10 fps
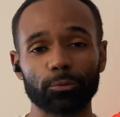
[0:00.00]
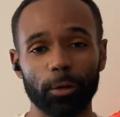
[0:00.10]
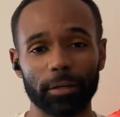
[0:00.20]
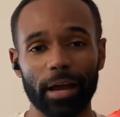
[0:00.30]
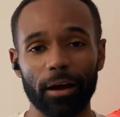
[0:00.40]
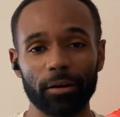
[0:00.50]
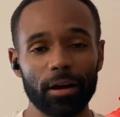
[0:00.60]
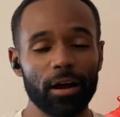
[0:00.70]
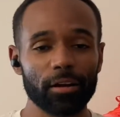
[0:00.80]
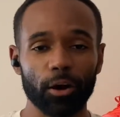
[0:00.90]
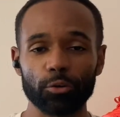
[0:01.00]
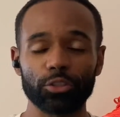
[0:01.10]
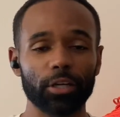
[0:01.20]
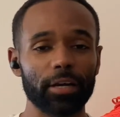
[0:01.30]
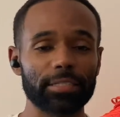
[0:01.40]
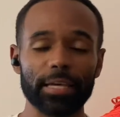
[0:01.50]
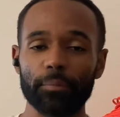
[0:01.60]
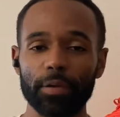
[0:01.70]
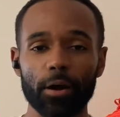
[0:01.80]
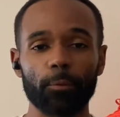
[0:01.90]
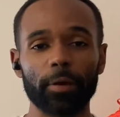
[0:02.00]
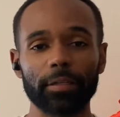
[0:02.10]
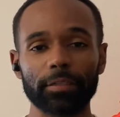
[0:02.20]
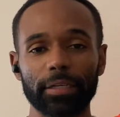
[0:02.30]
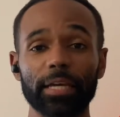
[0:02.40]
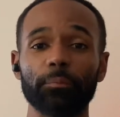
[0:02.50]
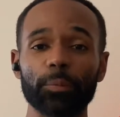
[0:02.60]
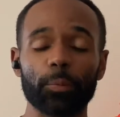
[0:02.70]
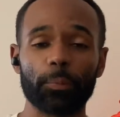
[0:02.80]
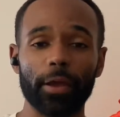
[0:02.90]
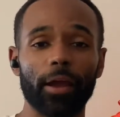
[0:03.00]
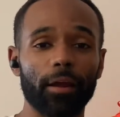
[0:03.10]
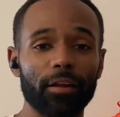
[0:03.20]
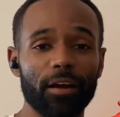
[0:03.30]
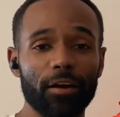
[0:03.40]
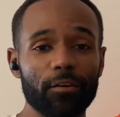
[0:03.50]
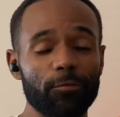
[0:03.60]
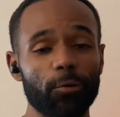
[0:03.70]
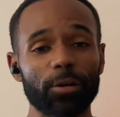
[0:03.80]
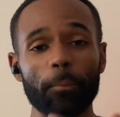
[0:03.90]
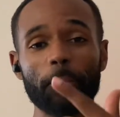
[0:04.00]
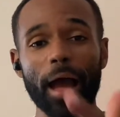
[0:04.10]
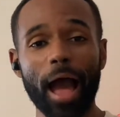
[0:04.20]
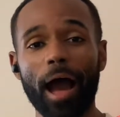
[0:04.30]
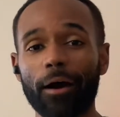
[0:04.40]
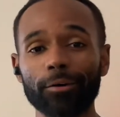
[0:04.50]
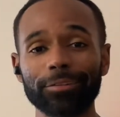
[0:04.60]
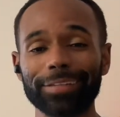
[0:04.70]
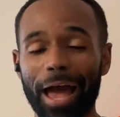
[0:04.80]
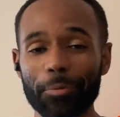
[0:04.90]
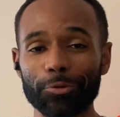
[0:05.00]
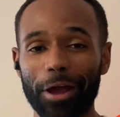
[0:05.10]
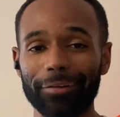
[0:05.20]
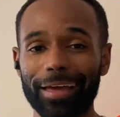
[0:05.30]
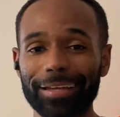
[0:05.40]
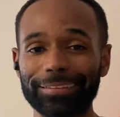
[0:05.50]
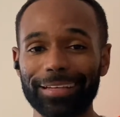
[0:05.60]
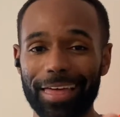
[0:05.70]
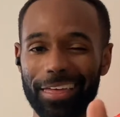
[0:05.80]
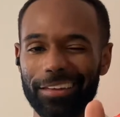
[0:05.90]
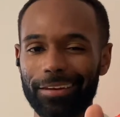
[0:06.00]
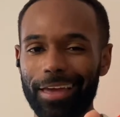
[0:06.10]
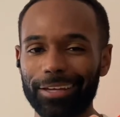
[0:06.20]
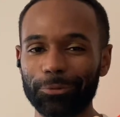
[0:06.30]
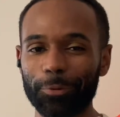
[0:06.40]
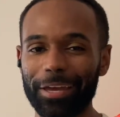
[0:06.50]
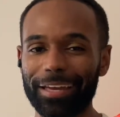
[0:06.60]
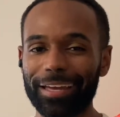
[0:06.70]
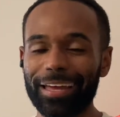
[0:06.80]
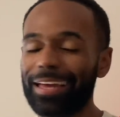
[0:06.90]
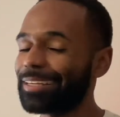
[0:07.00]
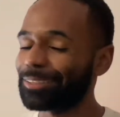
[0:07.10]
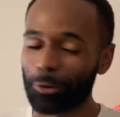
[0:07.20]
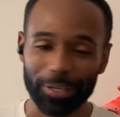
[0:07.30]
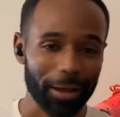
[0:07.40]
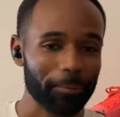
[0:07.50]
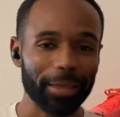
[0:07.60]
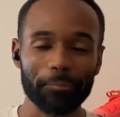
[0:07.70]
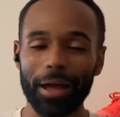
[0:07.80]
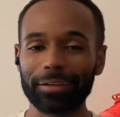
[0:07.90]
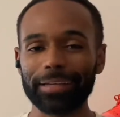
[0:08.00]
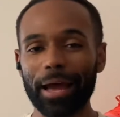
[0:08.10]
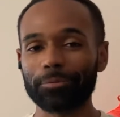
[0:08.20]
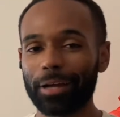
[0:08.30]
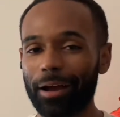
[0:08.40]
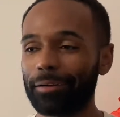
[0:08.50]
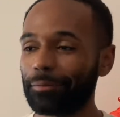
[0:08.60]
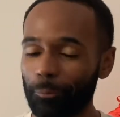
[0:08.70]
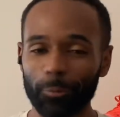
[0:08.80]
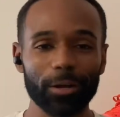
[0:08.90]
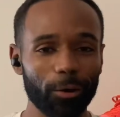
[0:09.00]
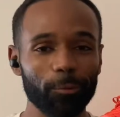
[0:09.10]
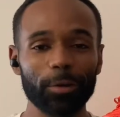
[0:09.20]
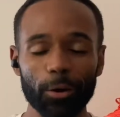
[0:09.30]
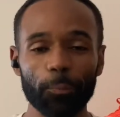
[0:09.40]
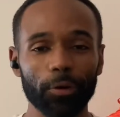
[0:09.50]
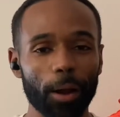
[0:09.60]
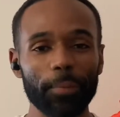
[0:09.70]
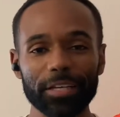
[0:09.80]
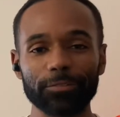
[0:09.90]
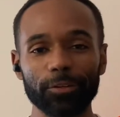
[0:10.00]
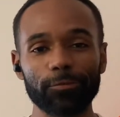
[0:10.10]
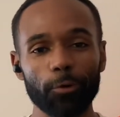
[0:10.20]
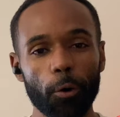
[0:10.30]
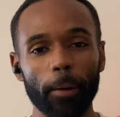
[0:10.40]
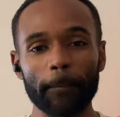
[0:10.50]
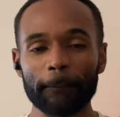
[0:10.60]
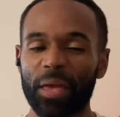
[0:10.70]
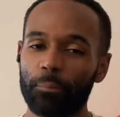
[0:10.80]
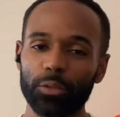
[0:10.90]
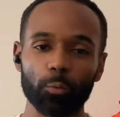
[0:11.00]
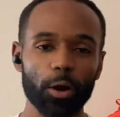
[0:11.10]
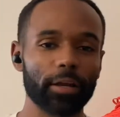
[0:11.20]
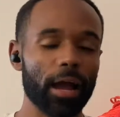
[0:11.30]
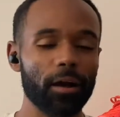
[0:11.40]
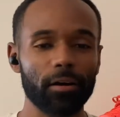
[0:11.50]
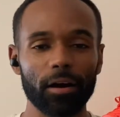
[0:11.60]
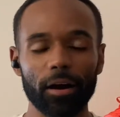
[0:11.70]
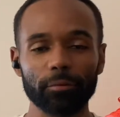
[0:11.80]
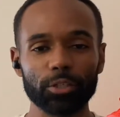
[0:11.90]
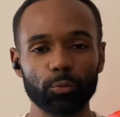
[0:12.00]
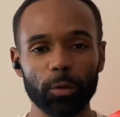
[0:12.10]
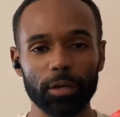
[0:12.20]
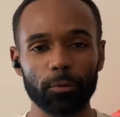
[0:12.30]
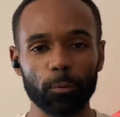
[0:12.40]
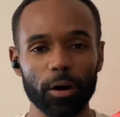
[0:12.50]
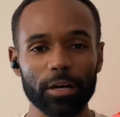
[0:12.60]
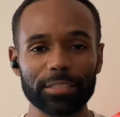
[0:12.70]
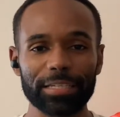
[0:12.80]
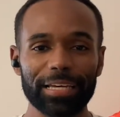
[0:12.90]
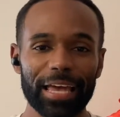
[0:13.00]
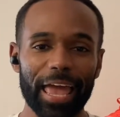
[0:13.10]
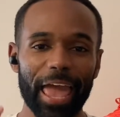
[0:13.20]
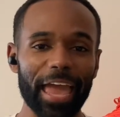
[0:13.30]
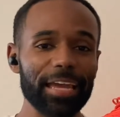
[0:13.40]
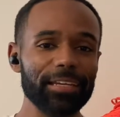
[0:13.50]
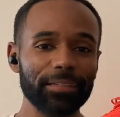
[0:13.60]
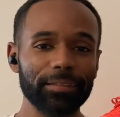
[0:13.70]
workout Coach John set me up with to get me prepared for the mile time trial that's next week. So yeah, that mile time trial, we gonna put our best foot forward. But the workout this week was 8